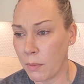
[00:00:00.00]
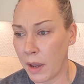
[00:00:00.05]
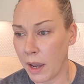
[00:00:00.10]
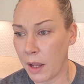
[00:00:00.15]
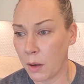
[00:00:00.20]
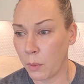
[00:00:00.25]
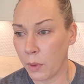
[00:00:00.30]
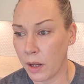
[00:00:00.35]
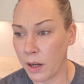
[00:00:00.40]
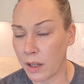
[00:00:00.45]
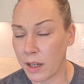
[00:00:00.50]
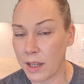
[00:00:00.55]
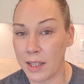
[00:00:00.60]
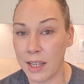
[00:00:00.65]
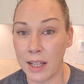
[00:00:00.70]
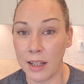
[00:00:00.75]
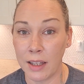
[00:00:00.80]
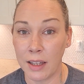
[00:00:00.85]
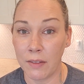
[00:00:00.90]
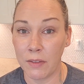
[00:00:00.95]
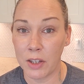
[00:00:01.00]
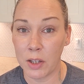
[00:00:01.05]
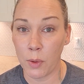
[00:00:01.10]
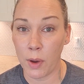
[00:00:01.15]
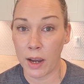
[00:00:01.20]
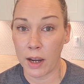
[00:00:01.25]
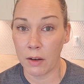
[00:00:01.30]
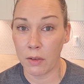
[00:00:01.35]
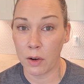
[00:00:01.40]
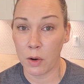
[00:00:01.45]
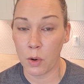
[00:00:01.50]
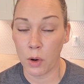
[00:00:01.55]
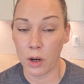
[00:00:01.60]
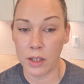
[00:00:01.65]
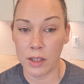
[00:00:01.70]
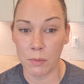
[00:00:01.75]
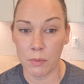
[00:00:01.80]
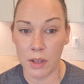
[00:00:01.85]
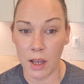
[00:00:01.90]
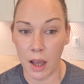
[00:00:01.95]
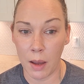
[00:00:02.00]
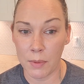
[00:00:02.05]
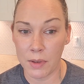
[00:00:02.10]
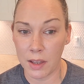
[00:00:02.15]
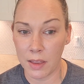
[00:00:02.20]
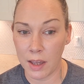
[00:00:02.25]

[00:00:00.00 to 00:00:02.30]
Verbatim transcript: man went because he leaves so I can record sometimes.